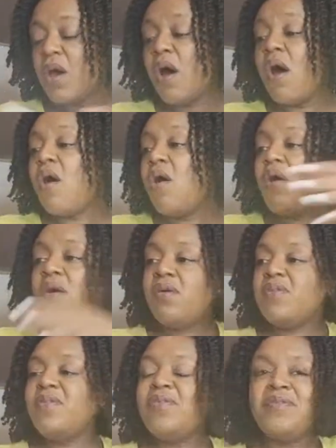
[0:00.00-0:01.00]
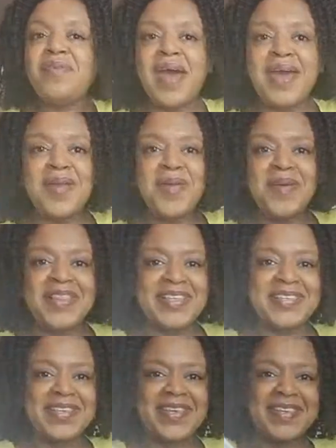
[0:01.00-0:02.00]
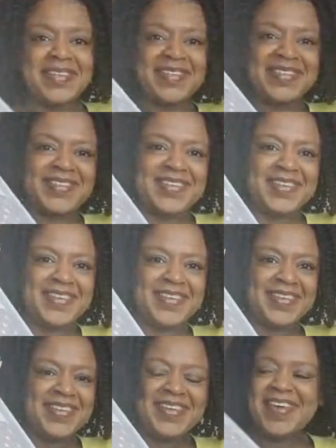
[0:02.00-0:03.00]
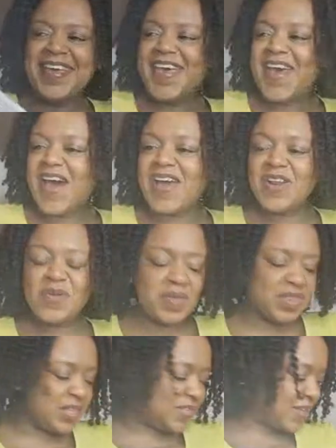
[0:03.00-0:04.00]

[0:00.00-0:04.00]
Oh, I know what this is. I know what this